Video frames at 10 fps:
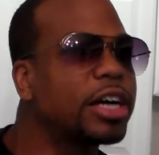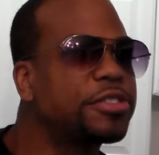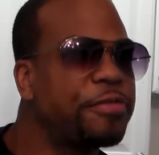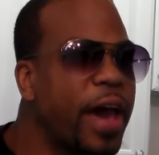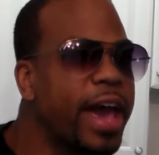
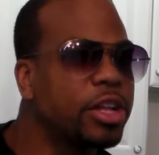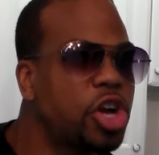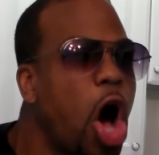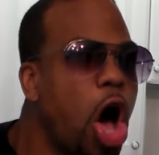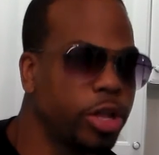Rock's
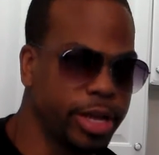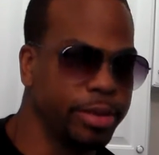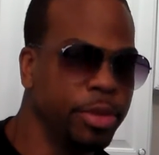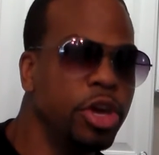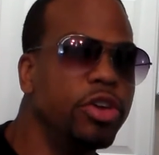fan called
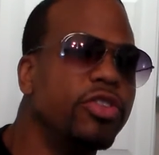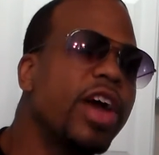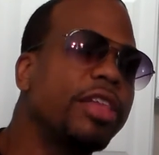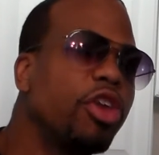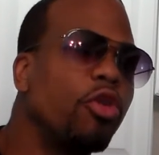it. You
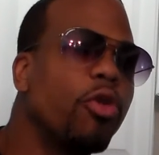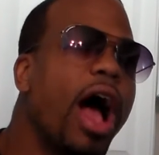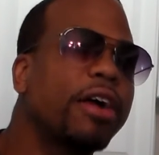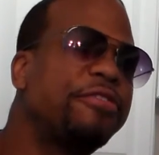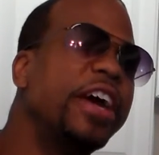got The
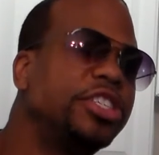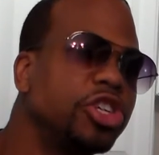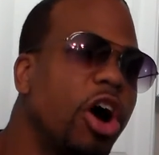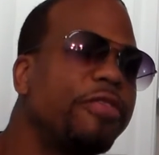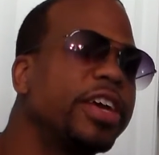Rock
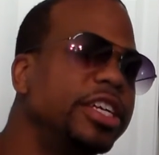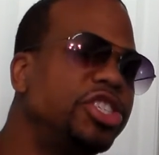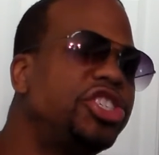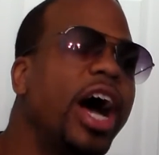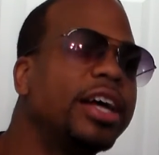facing off
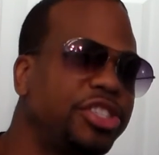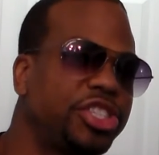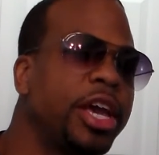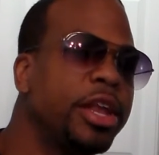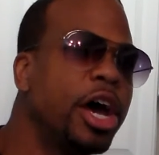against John
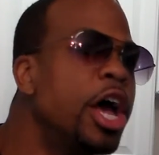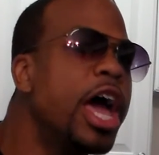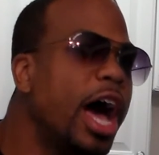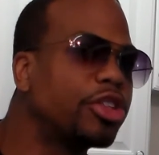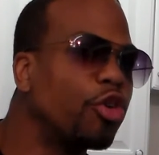Cena
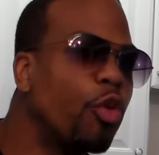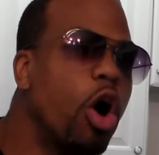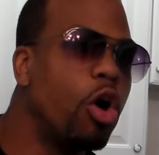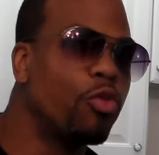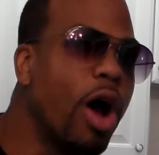at the
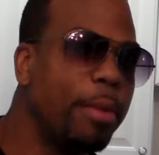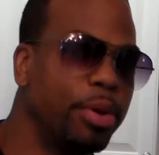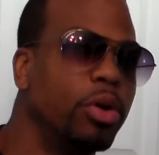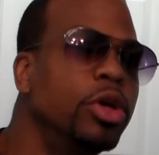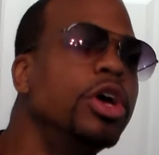Royal
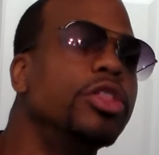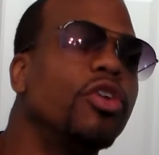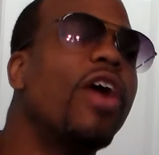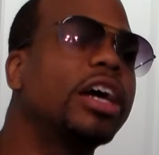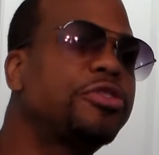Rumble.
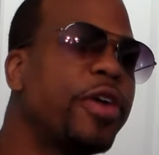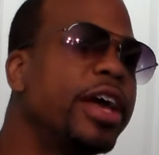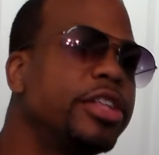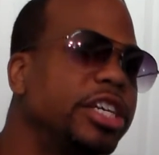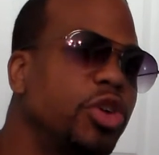The Rock's
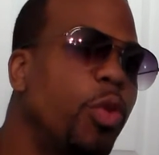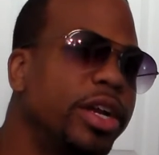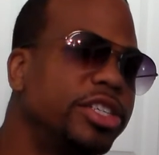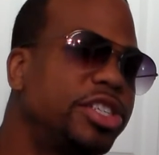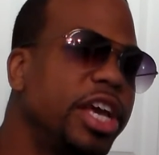fan doesn't
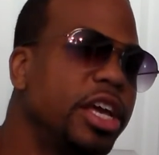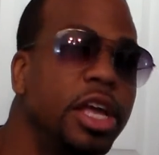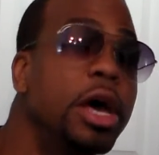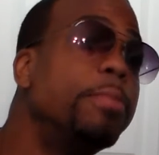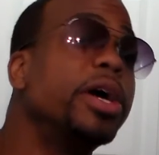want to see
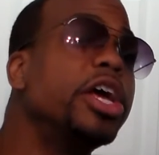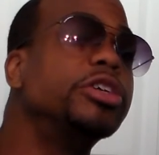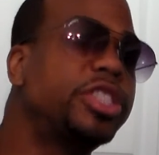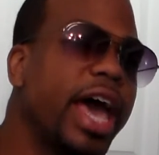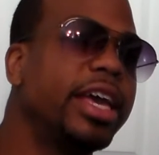it, but
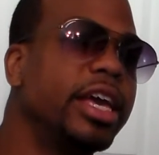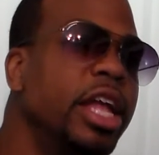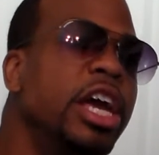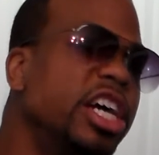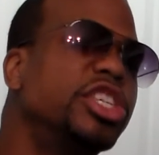he'll take
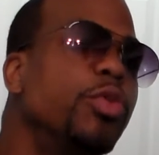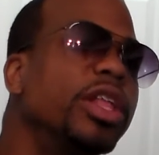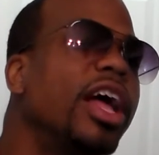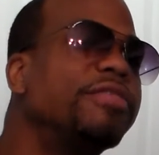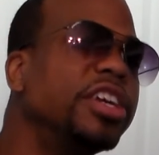it, cause he
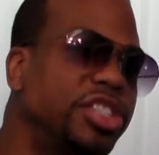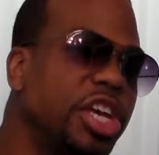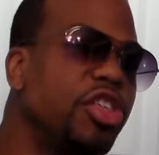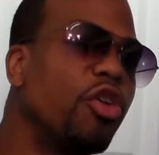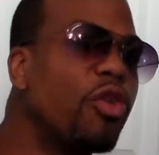would love to
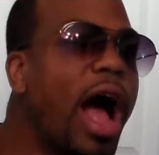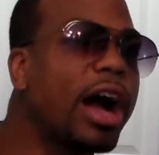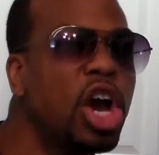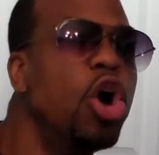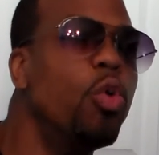see The
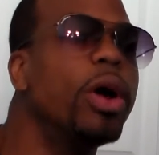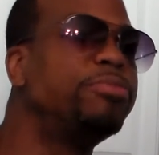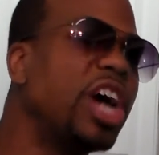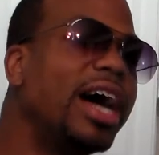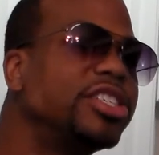Rock
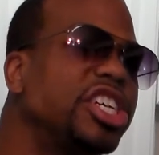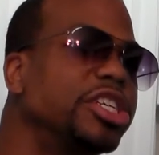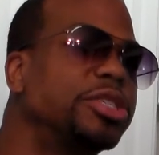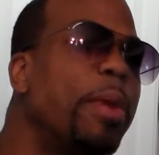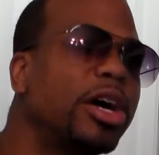whip John
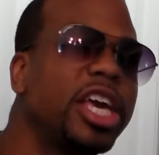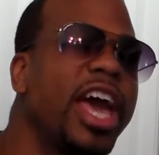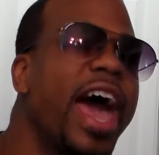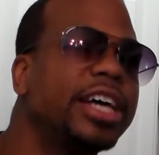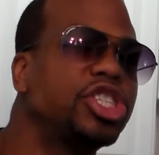Cena's
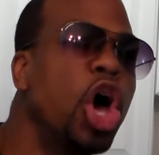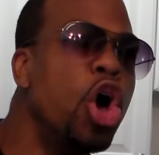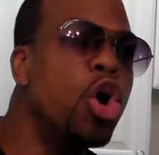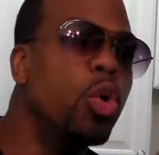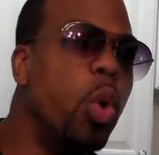monkey ass
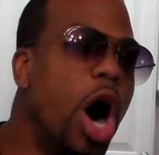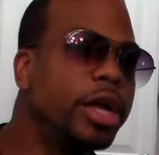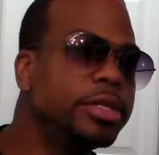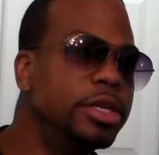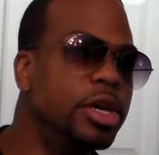
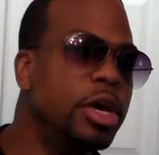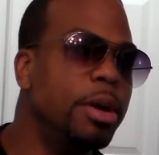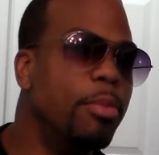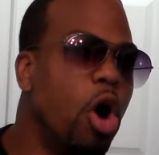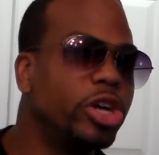one
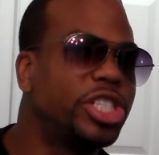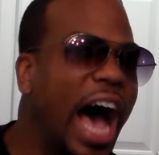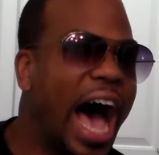more